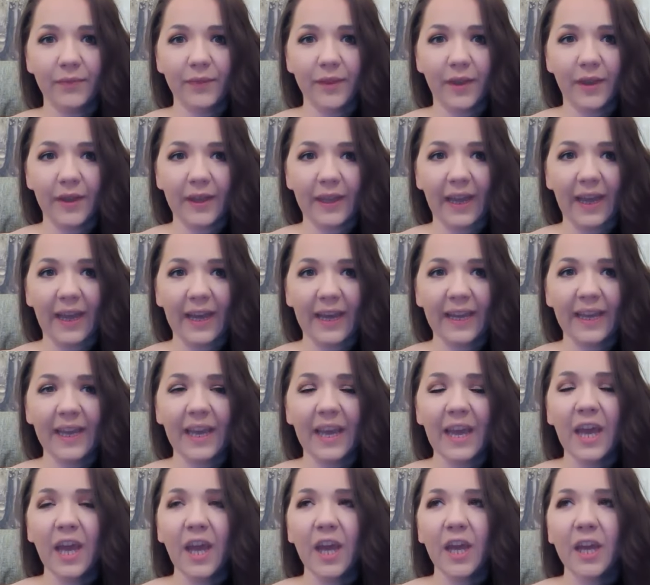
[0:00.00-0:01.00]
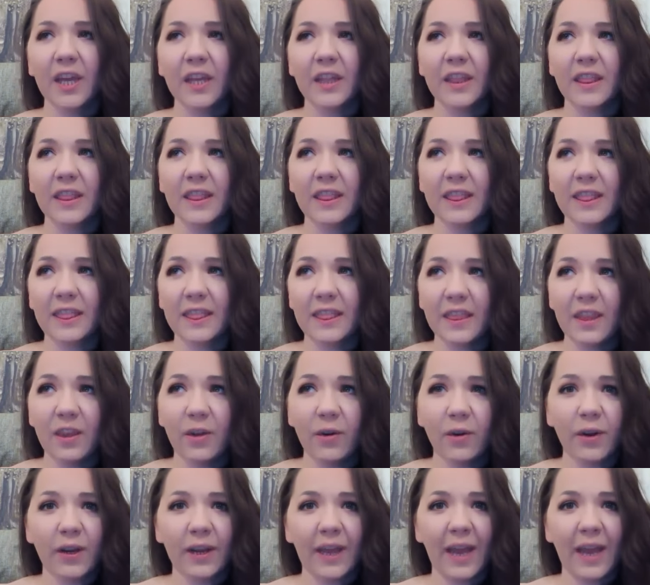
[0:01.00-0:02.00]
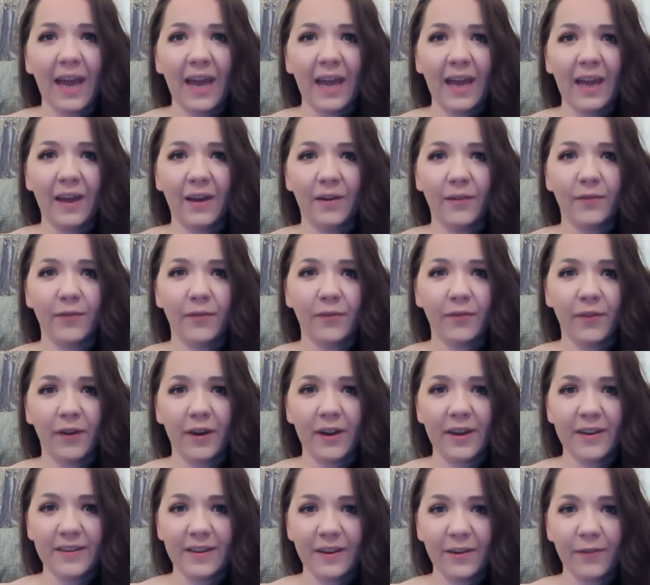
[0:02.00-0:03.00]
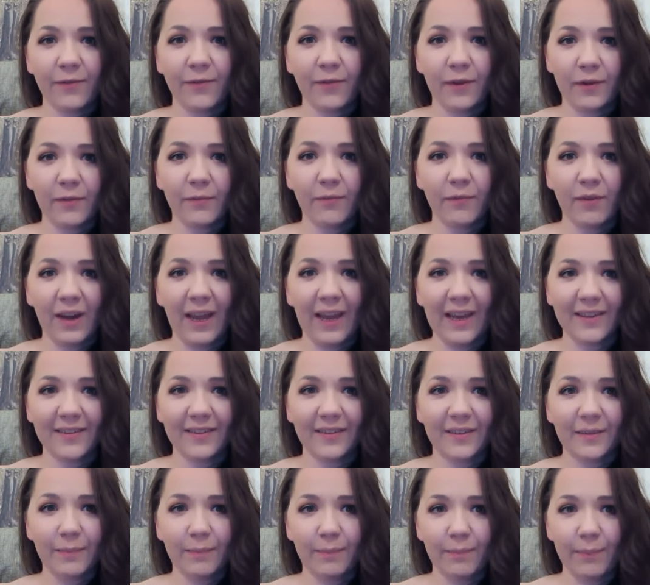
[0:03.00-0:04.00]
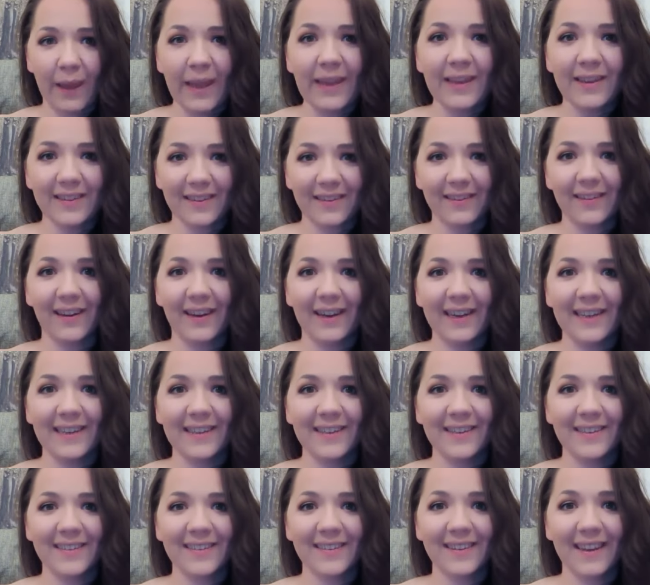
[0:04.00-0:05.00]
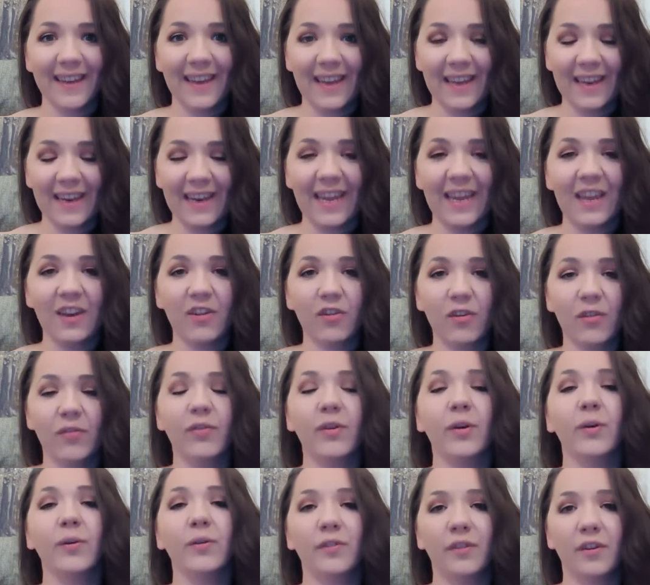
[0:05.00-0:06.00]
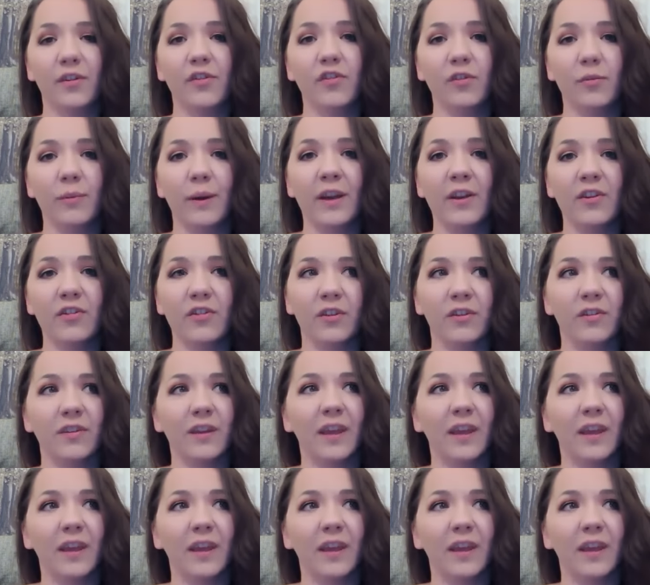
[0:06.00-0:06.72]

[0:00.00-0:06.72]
Okay, you're going to have very different relaxed baselines in each of those situations.